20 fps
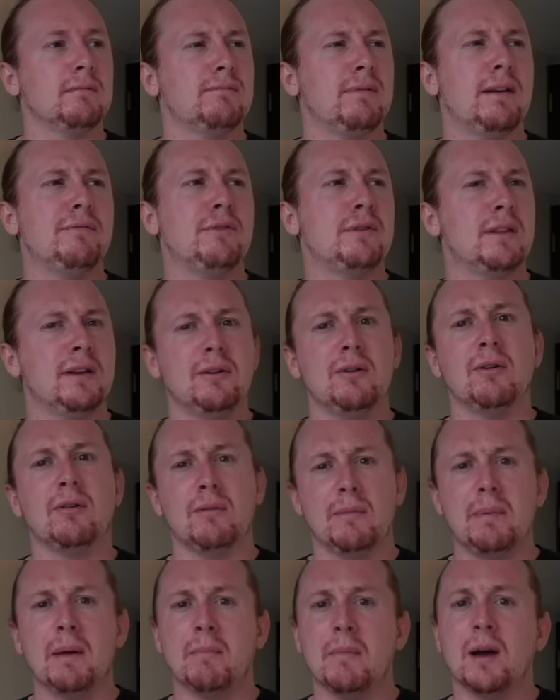everything got
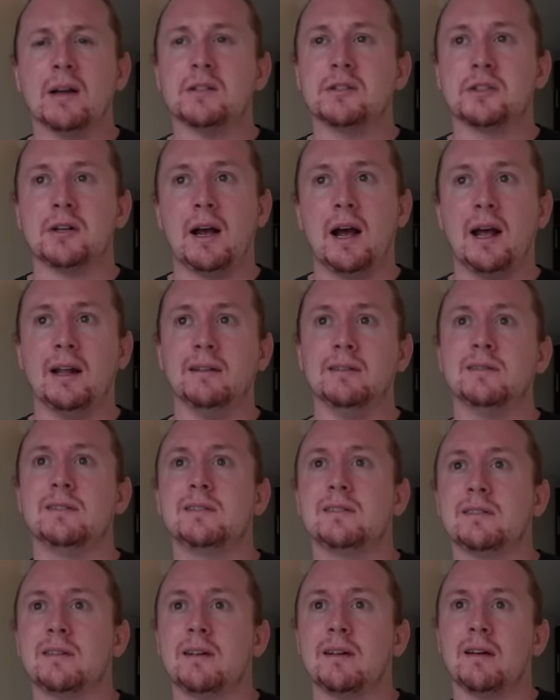a bit much
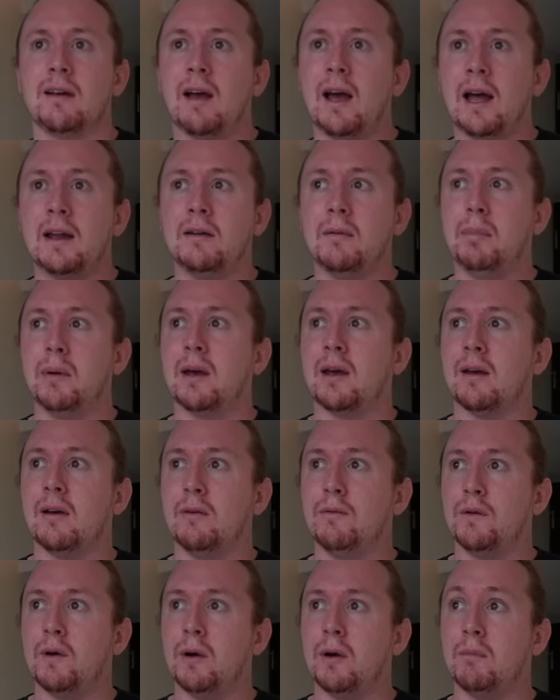and I had a bit
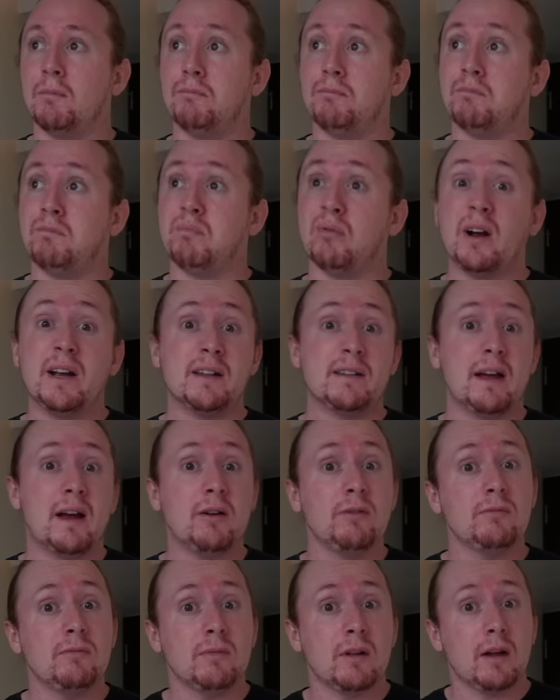of a
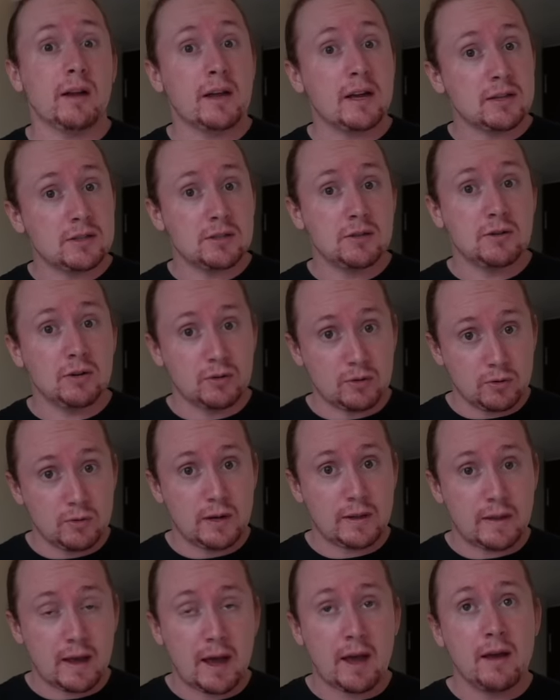breakdown, I guess you could call
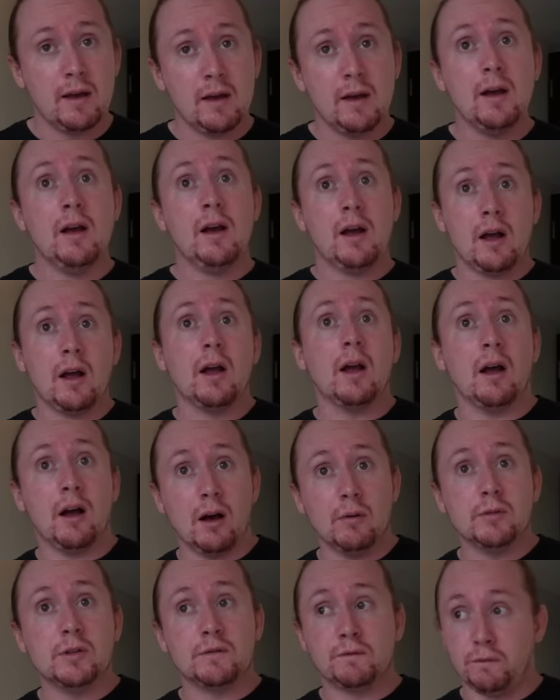it that.
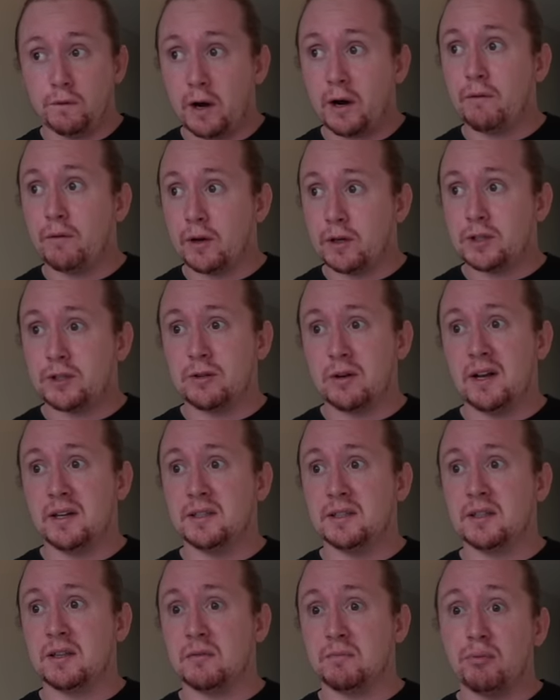I was very, very
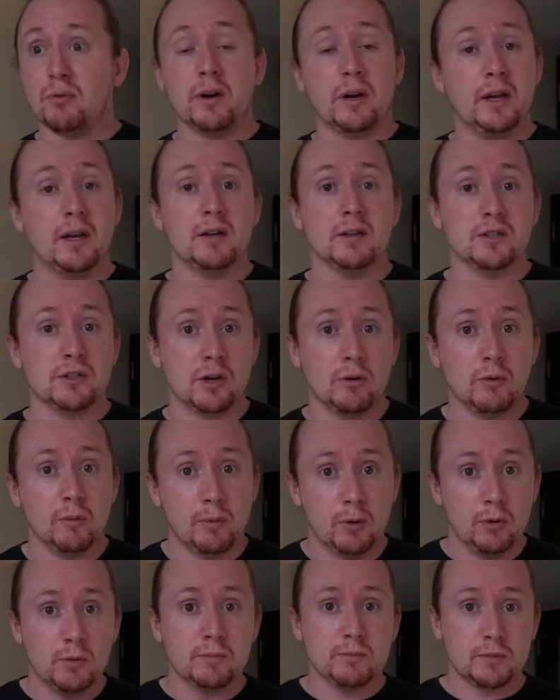stressed, pretty
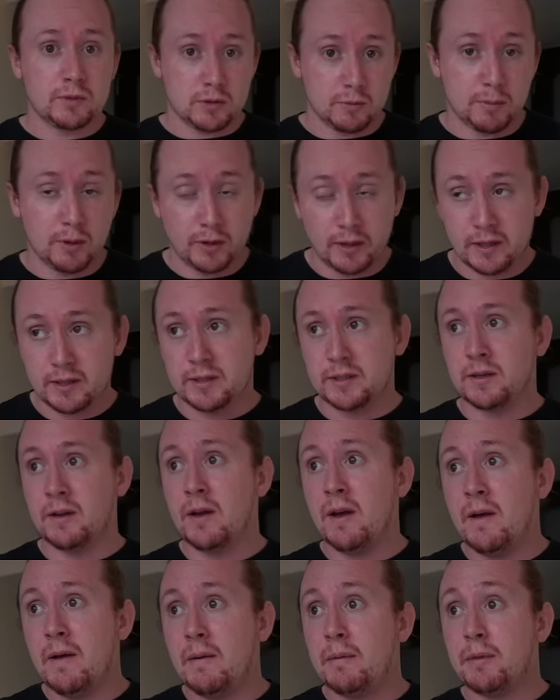inconsolable, to be honest.
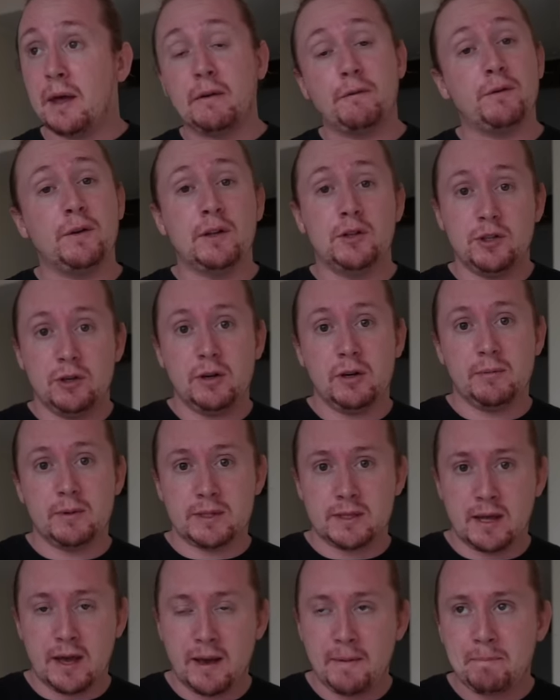Thankfully, Julia
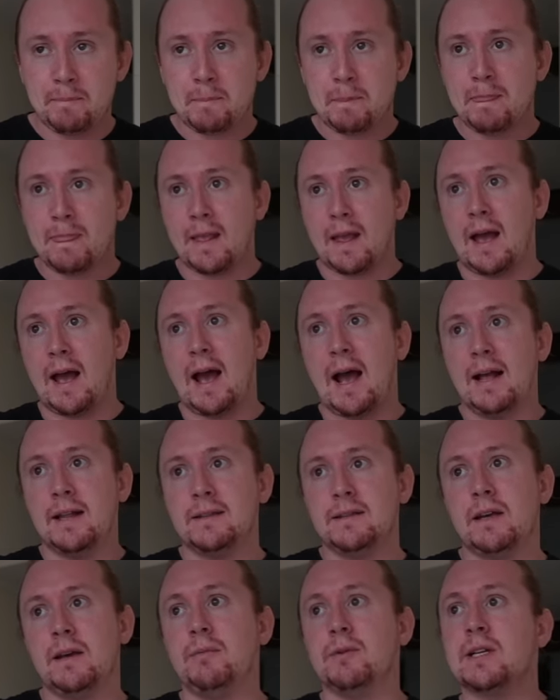was there,
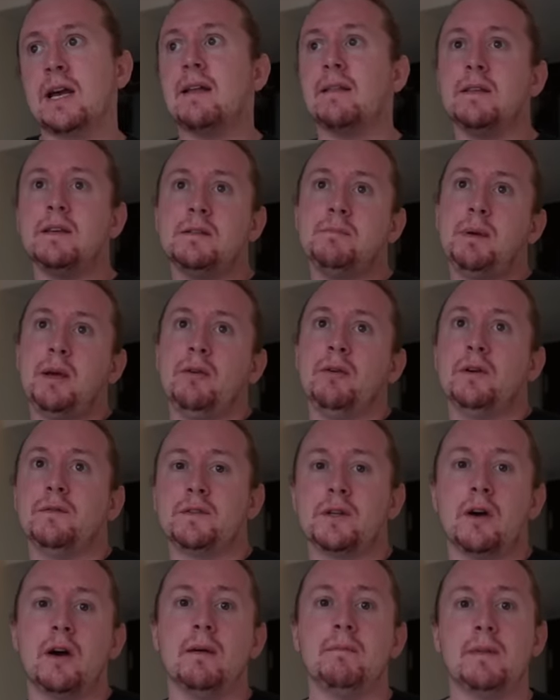and it was at this period of
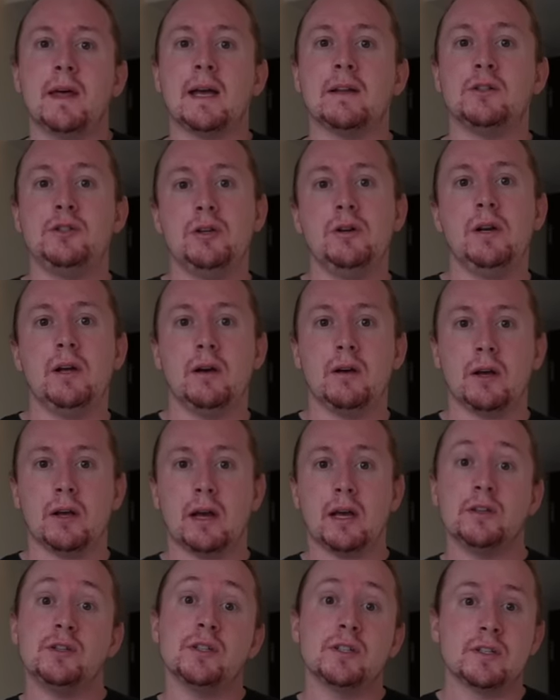time that Julia
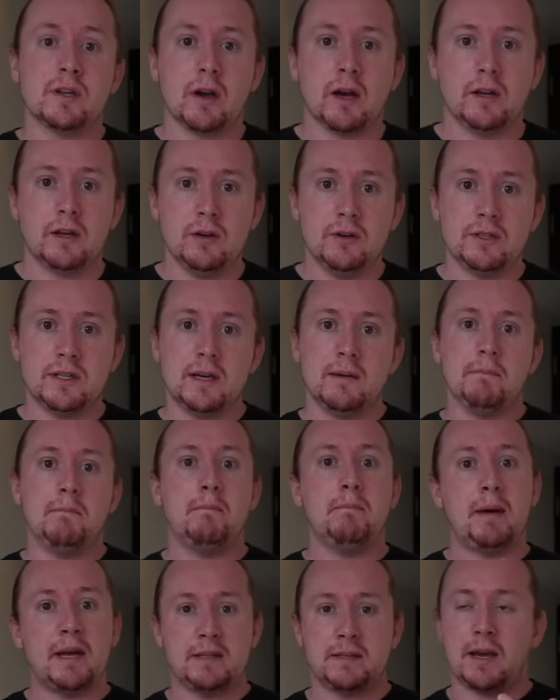had just started using
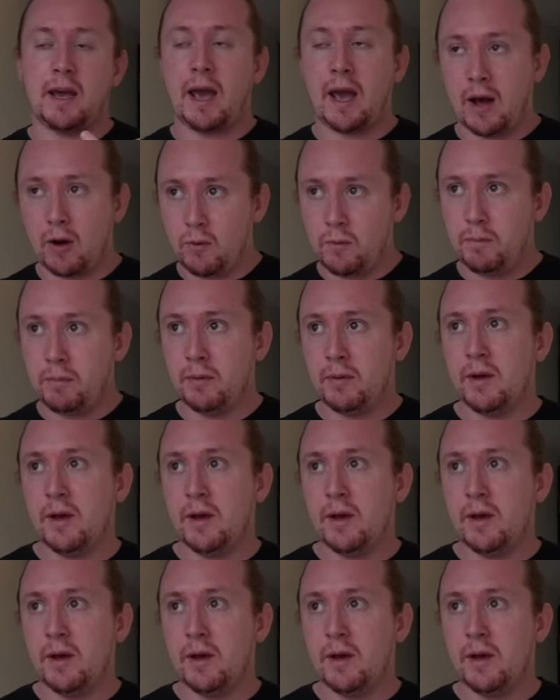BetterHelp,